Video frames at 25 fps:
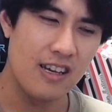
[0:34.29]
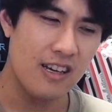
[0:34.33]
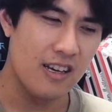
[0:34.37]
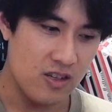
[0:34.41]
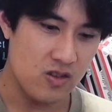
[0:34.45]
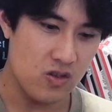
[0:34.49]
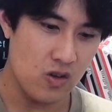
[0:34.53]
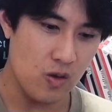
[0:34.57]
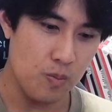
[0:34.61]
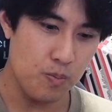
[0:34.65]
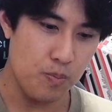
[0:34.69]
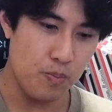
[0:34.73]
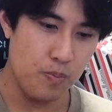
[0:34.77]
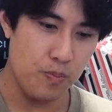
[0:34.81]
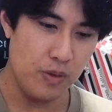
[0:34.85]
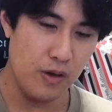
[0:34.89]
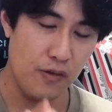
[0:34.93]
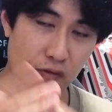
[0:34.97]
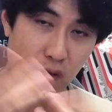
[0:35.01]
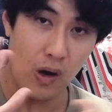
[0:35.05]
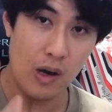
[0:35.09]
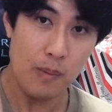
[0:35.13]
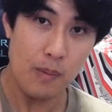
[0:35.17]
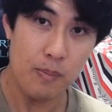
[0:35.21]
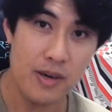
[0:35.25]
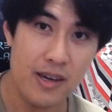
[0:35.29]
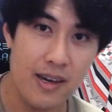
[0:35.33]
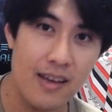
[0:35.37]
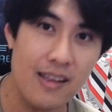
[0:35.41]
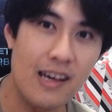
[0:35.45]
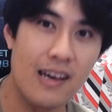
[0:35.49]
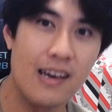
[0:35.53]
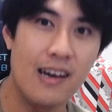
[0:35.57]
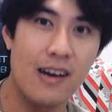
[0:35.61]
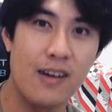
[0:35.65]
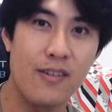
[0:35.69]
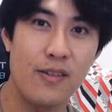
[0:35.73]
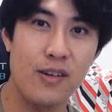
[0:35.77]
So before I begin,
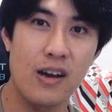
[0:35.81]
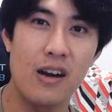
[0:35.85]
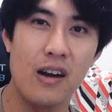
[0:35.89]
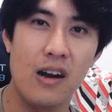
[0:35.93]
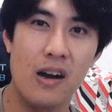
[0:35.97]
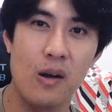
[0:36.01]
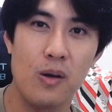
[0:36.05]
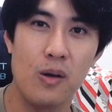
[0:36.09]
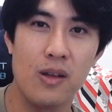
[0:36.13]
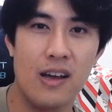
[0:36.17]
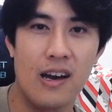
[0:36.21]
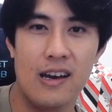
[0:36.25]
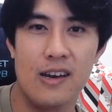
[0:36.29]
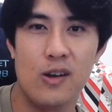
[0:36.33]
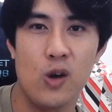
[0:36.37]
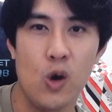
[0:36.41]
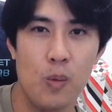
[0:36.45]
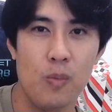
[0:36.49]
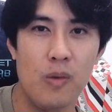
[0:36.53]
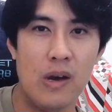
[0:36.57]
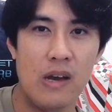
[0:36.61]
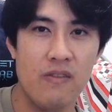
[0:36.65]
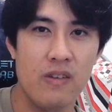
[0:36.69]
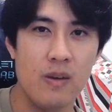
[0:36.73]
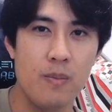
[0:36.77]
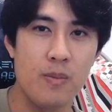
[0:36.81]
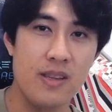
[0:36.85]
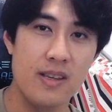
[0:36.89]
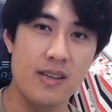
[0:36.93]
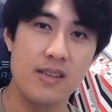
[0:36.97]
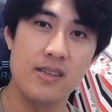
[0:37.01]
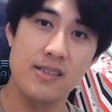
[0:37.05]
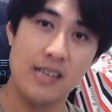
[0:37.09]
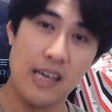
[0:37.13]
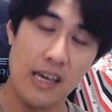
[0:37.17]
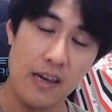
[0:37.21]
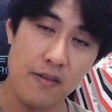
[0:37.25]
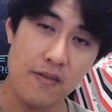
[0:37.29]
I hope everybody is
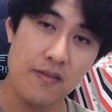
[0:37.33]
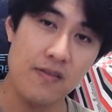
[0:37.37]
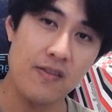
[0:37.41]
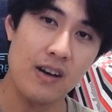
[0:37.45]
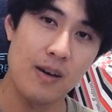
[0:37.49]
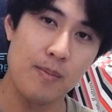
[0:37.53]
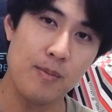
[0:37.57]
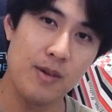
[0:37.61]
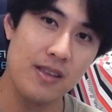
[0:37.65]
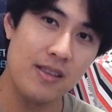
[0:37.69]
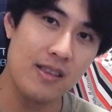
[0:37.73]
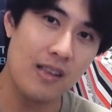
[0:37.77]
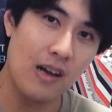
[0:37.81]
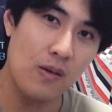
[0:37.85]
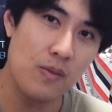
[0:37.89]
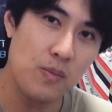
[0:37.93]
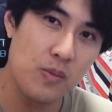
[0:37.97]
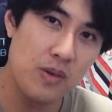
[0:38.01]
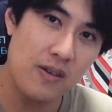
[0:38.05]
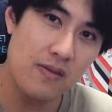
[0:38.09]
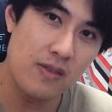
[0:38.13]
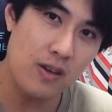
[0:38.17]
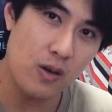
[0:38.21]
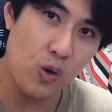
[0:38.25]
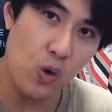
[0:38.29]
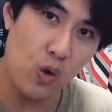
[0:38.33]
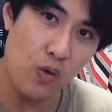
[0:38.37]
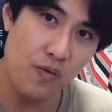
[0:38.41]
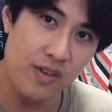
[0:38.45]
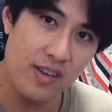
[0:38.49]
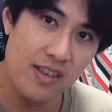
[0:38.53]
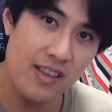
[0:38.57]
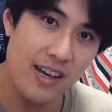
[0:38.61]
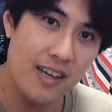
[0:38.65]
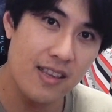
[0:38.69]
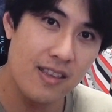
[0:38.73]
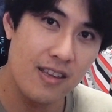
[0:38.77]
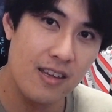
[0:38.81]
safe. I mean, now we have the
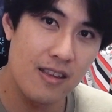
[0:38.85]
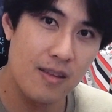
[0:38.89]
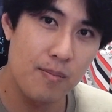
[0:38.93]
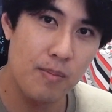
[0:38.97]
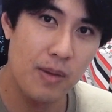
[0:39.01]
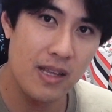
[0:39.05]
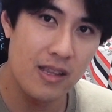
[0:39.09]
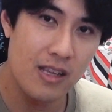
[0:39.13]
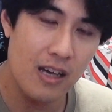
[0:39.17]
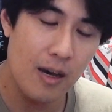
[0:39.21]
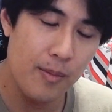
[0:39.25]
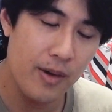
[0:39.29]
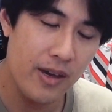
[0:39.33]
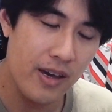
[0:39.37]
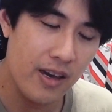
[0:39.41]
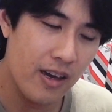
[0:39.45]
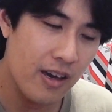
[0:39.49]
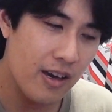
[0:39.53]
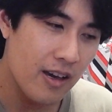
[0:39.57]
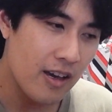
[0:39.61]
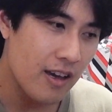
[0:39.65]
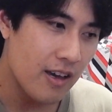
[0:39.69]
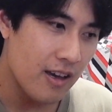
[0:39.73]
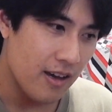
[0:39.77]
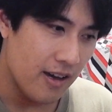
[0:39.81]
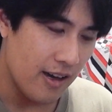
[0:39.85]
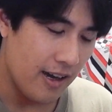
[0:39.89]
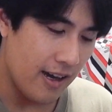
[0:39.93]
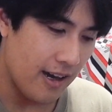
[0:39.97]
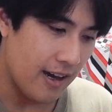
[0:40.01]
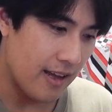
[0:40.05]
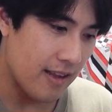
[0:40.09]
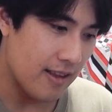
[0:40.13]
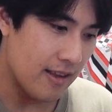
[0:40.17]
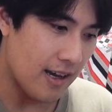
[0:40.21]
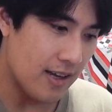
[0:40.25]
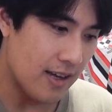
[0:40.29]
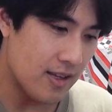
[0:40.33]
COVID-19 pandemic,
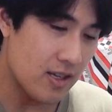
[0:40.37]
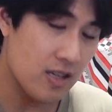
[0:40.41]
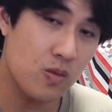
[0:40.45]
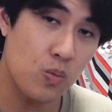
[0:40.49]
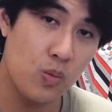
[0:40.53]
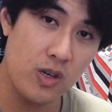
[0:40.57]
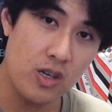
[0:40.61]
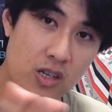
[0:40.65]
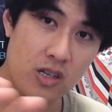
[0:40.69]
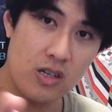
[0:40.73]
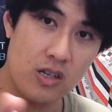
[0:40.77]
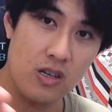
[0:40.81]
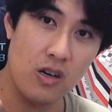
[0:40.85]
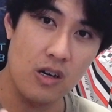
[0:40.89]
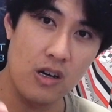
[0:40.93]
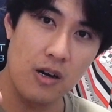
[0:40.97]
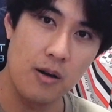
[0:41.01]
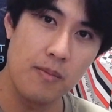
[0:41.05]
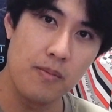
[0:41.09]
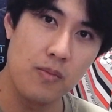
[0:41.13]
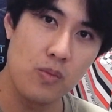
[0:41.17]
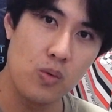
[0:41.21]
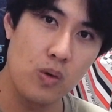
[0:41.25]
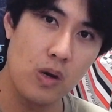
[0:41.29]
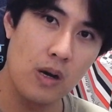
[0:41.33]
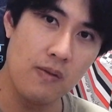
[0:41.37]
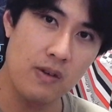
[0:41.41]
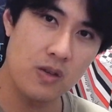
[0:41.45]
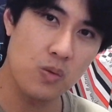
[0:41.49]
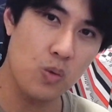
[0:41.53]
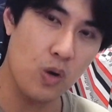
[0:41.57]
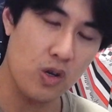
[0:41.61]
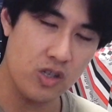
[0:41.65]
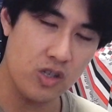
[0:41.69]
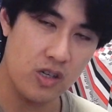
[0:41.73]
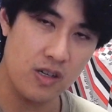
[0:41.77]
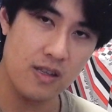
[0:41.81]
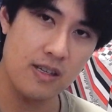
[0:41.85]
and I just wish whoever's
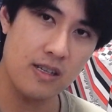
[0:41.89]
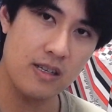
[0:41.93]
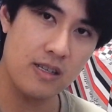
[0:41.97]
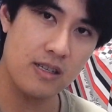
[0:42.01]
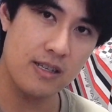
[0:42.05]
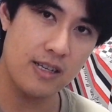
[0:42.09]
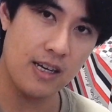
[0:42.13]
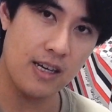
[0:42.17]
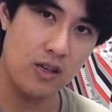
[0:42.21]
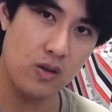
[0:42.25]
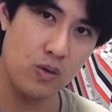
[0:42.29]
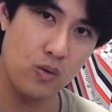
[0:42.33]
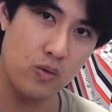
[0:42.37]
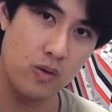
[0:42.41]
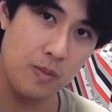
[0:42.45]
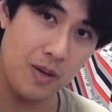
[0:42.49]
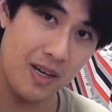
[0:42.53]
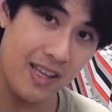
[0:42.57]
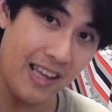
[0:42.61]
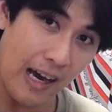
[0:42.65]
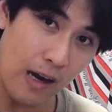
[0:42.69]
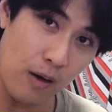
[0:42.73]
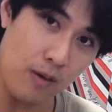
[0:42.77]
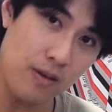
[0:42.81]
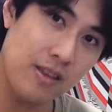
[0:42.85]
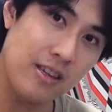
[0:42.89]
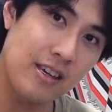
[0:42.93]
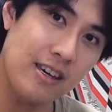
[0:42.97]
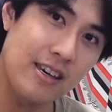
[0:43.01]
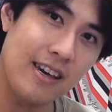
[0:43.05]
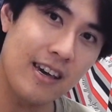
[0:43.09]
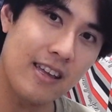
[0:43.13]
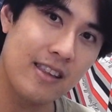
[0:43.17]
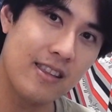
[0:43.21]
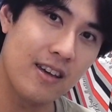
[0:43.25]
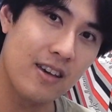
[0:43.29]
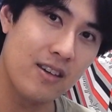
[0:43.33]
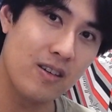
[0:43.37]
watching this that you remain healthy
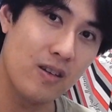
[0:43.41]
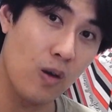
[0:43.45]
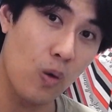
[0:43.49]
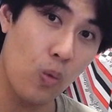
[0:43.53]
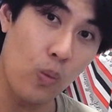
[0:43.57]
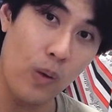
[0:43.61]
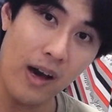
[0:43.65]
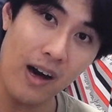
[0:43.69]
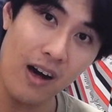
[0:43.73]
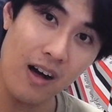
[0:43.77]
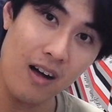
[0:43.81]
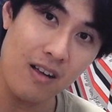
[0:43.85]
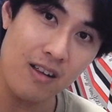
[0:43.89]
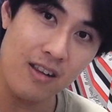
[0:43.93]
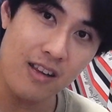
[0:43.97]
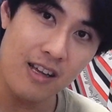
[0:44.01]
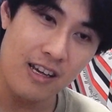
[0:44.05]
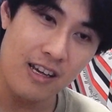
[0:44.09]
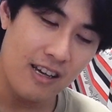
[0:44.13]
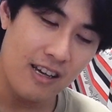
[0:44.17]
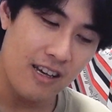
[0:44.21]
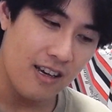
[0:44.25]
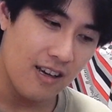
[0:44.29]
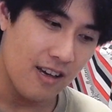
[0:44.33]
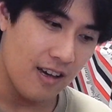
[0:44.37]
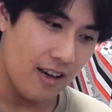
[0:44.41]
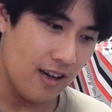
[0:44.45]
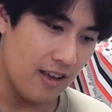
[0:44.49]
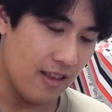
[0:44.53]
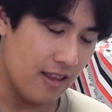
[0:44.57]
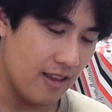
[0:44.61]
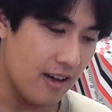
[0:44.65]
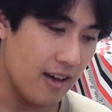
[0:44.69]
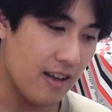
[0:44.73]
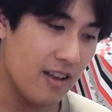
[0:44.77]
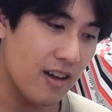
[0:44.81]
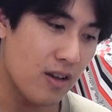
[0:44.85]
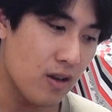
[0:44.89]
and that you're well, and
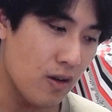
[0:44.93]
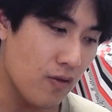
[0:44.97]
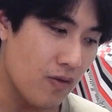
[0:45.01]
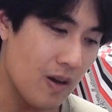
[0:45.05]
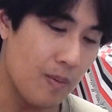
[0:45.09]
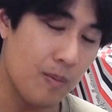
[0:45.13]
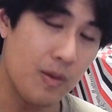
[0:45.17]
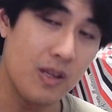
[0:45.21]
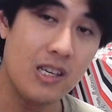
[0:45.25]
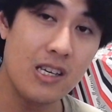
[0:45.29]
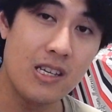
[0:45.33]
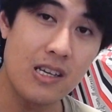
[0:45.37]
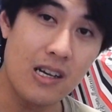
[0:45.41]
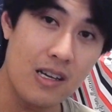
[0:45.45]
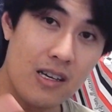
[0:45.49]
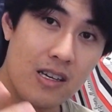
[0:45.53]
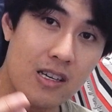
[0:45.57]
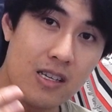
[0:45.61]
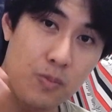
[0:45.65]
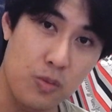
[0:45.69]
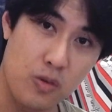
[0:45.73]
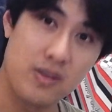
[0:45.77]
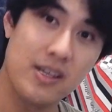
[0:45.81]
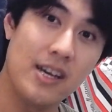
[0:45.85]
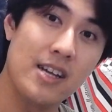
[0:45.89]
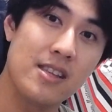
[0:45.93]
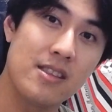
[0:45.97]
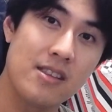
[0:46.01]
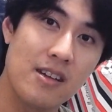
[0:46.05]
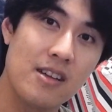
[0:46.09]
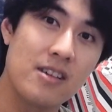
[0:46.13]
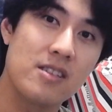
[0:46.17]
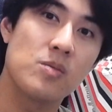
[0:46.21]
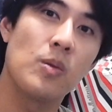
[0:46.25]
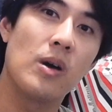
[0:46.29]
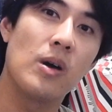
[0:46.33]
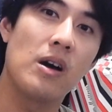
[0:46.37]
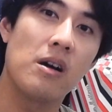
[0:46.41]
that your family is protected
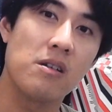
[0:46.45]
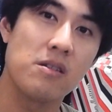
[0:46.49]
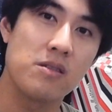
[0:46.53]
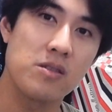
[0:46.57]
as well.